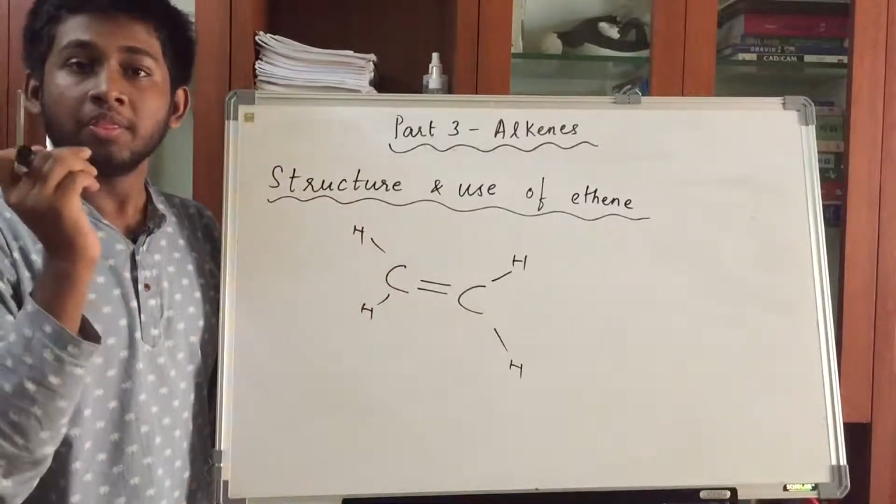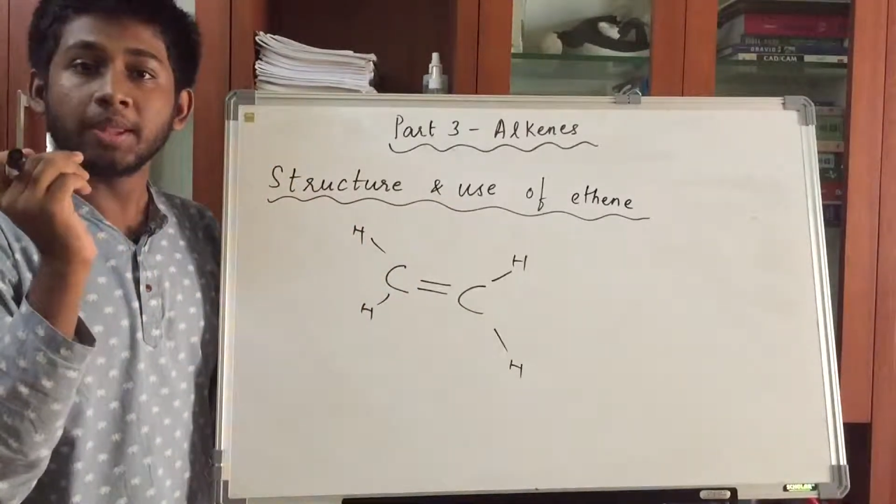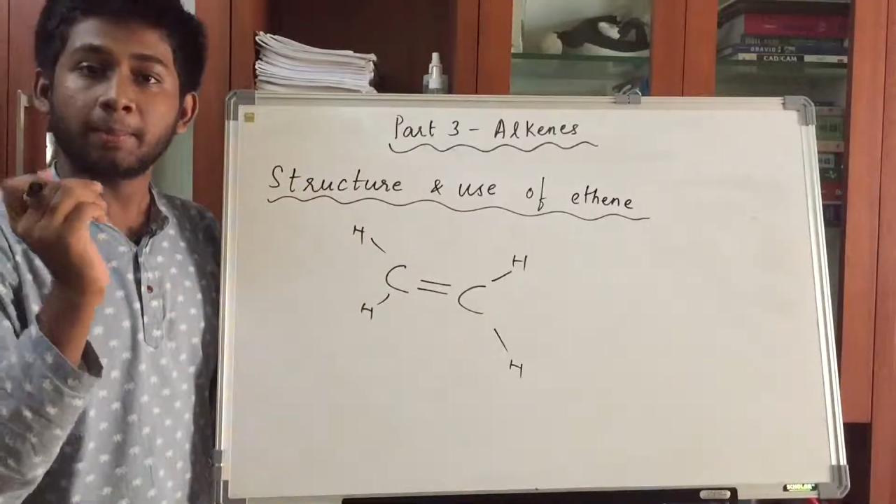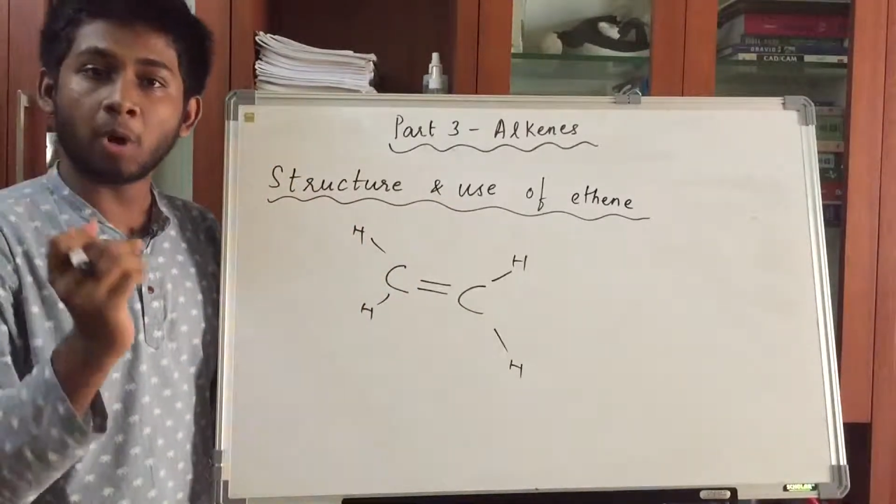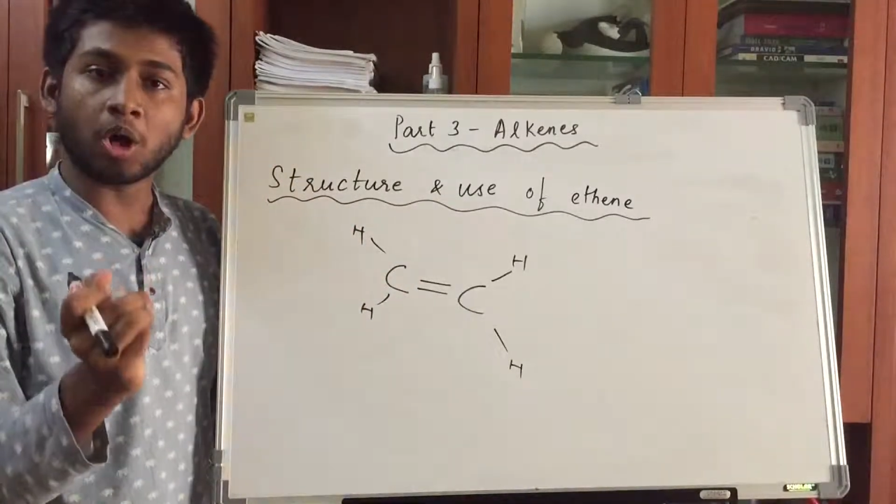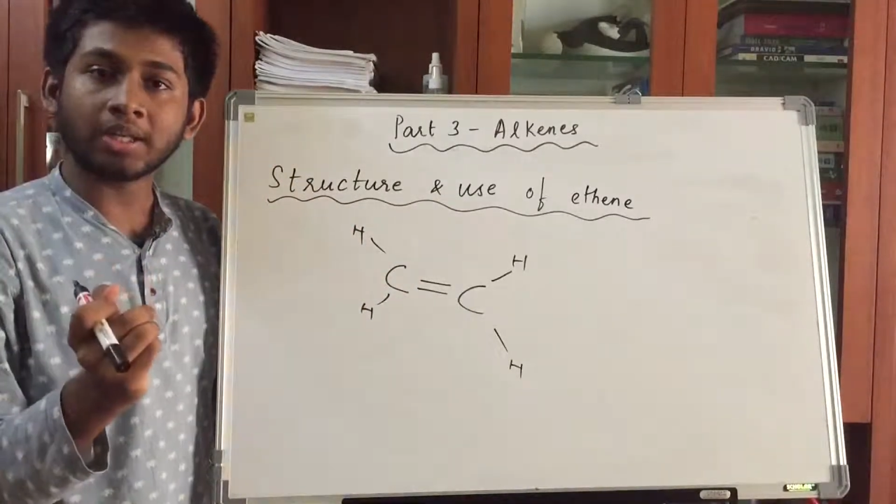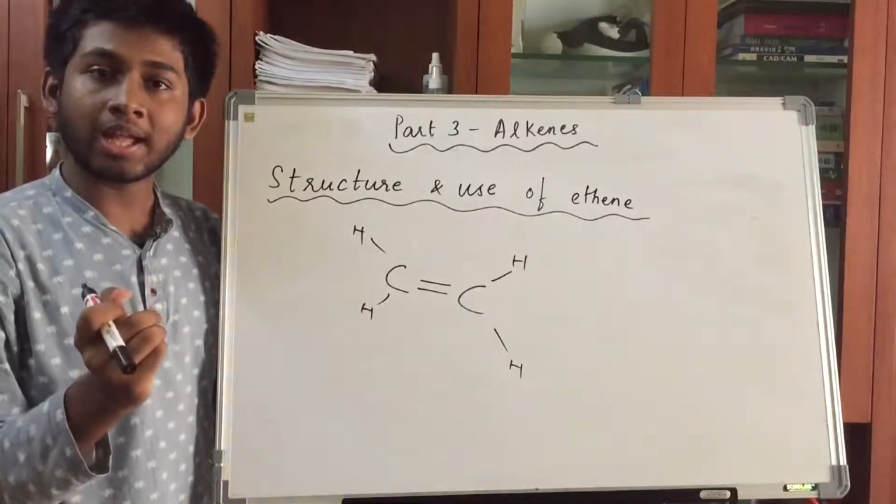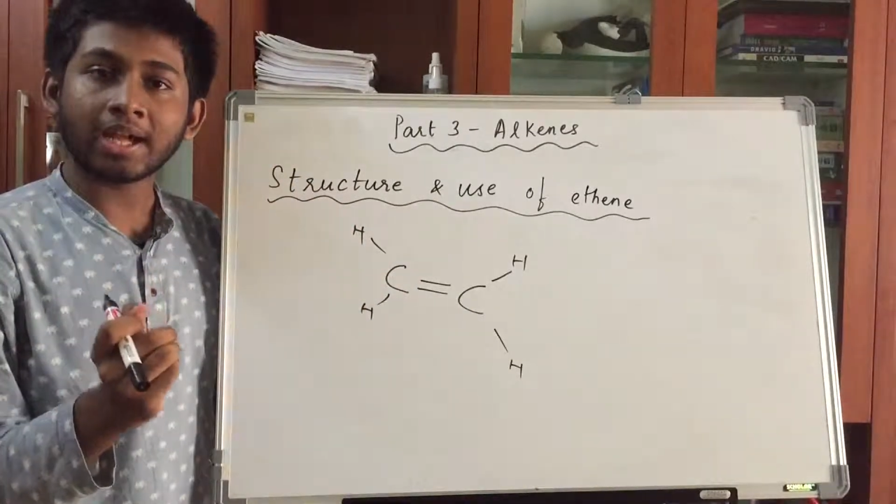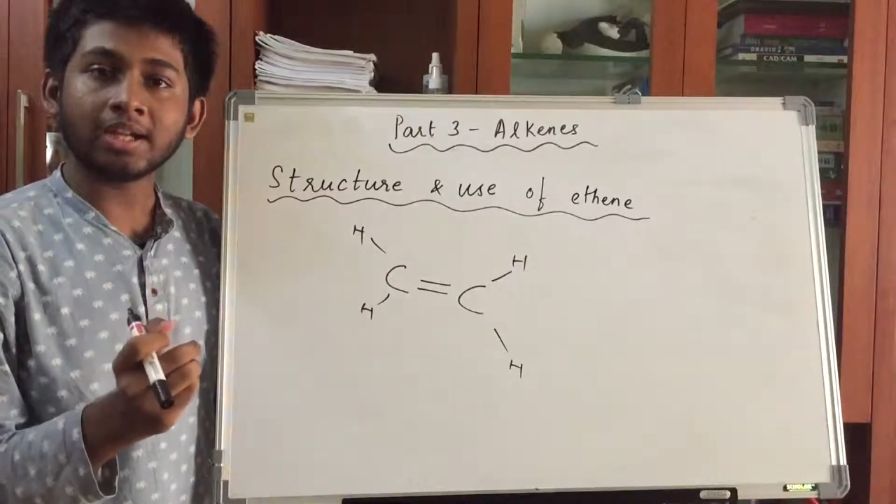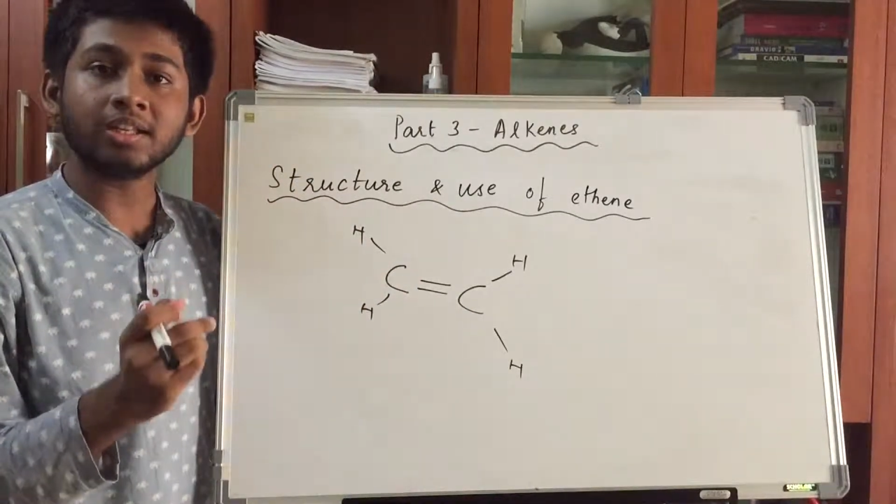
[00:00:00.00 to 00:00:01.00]
the bond
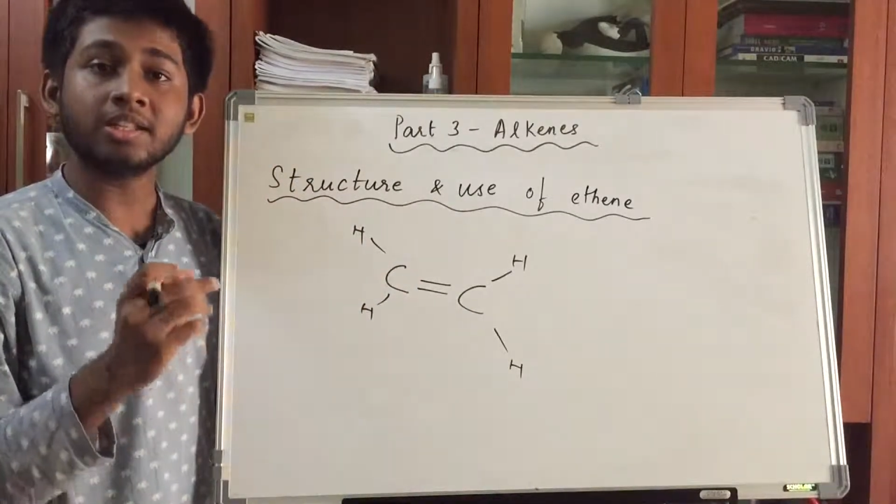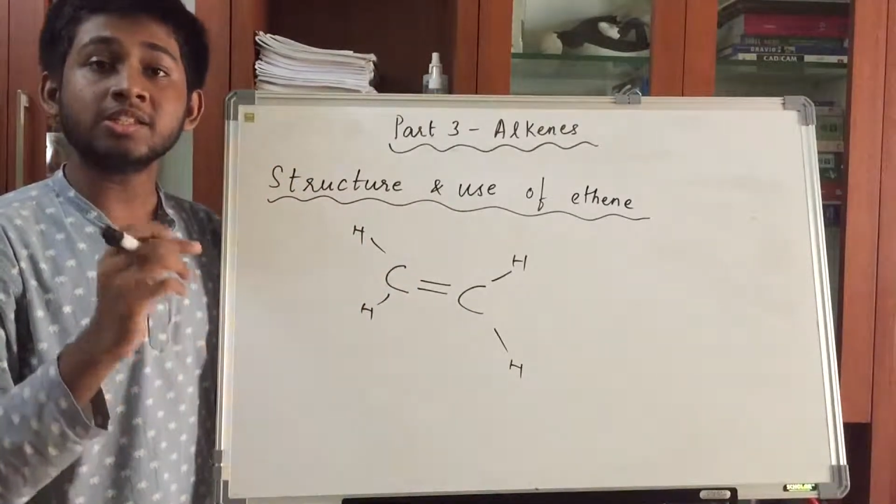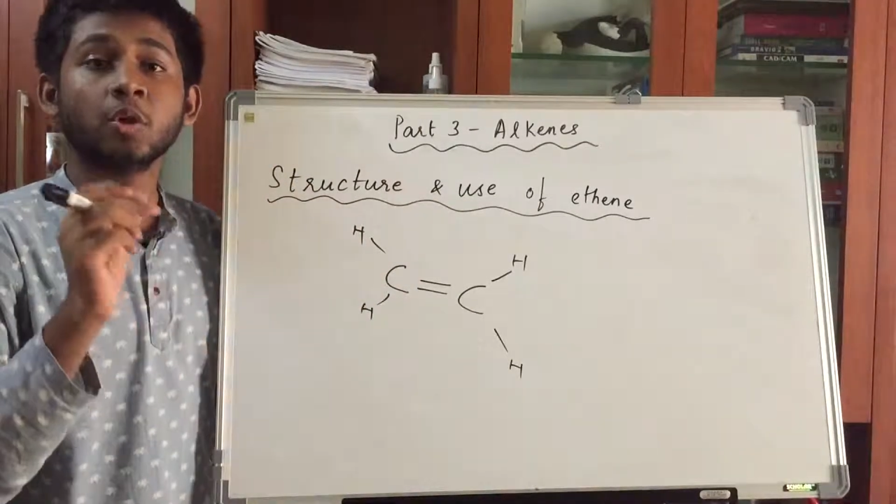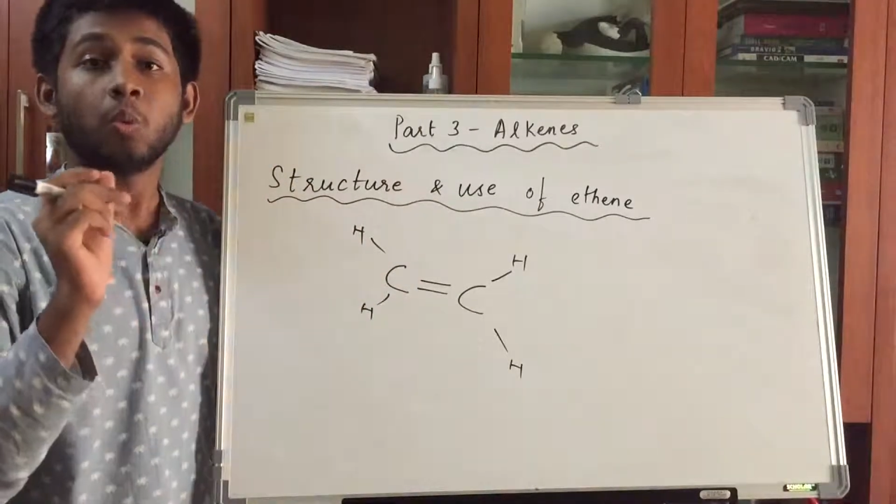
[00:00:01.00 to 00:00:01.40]
angle is